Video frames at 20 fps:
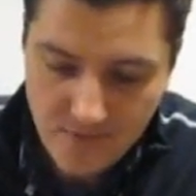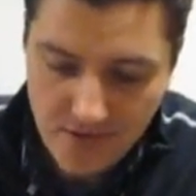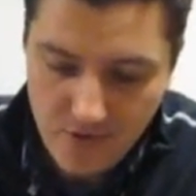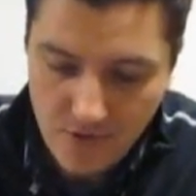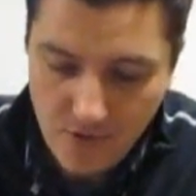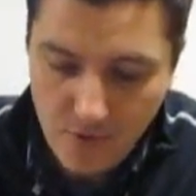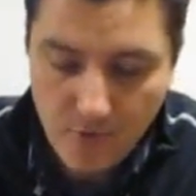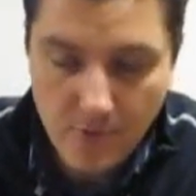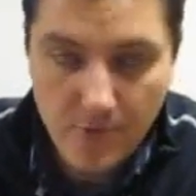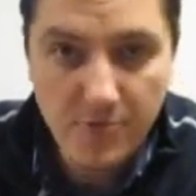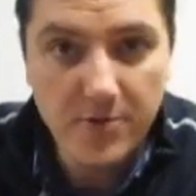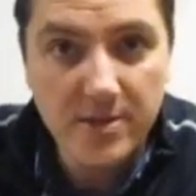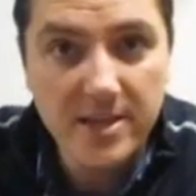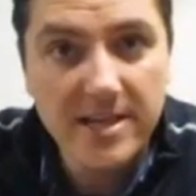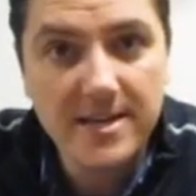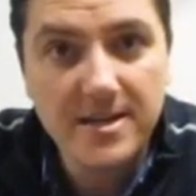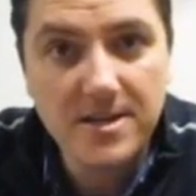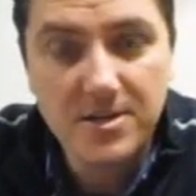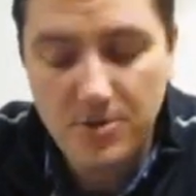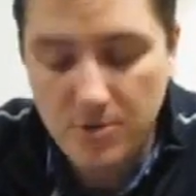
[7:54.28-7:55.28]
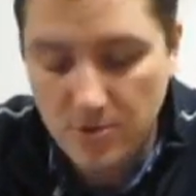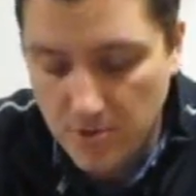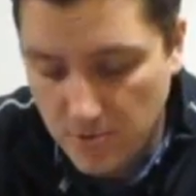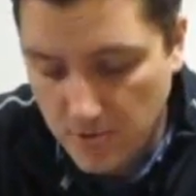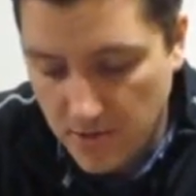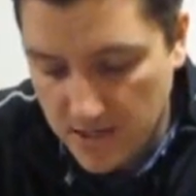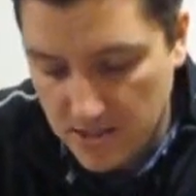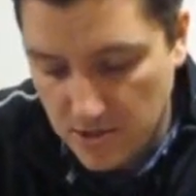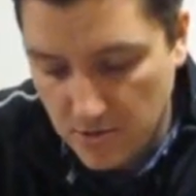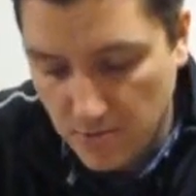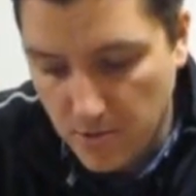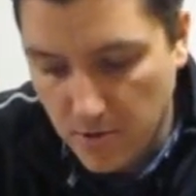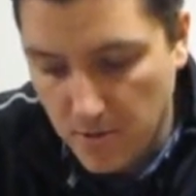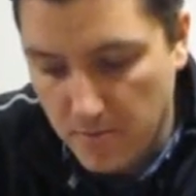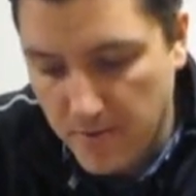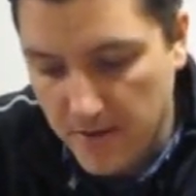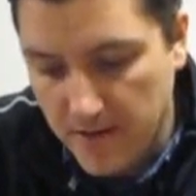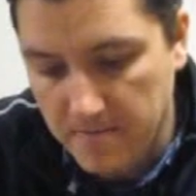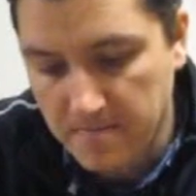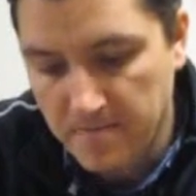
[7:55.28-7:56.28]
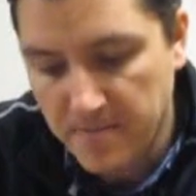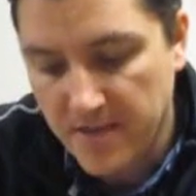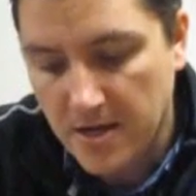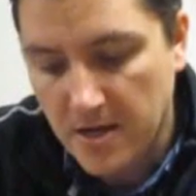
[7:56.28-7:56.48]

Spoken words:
who we're related to across the world. But